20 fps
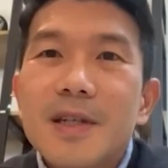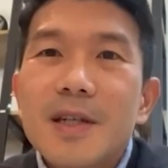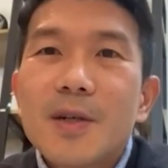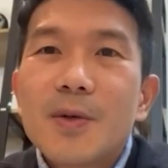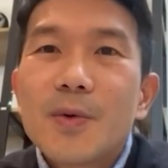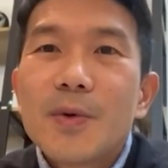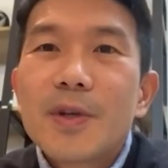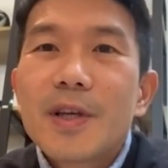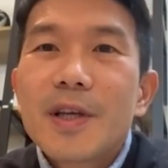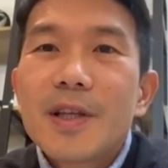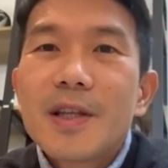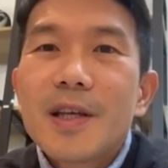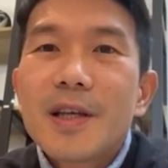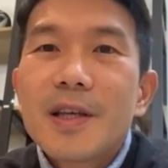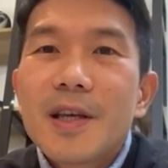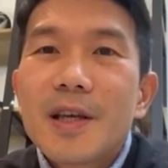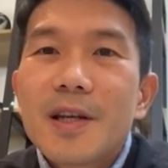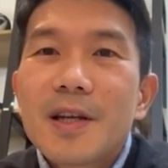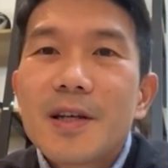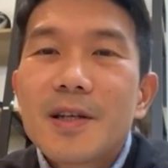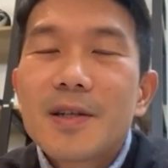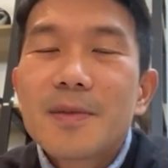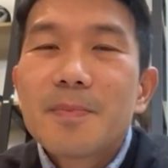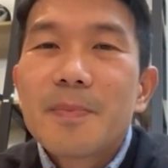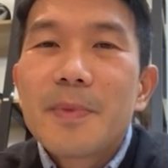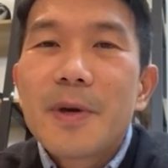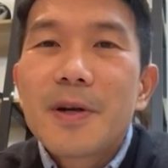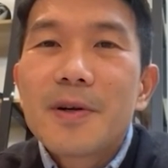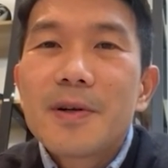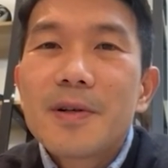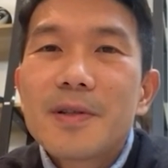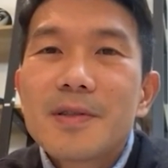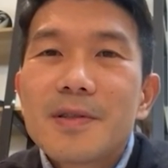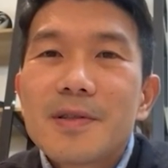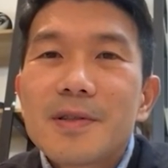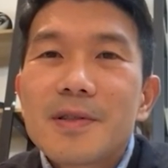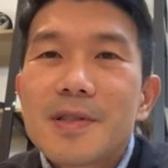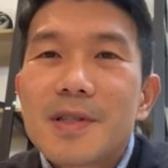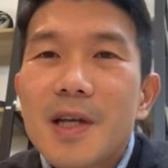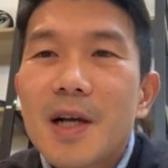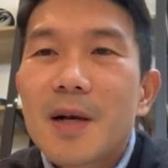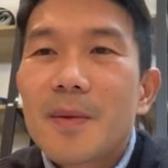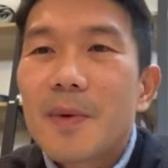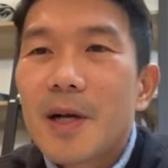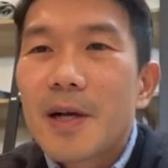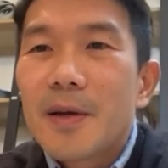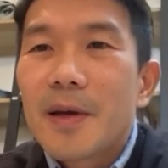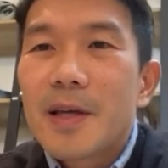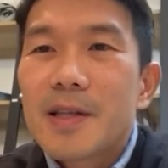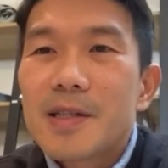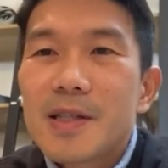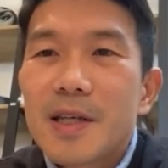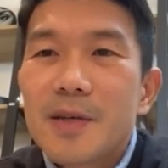we cannot get a better job as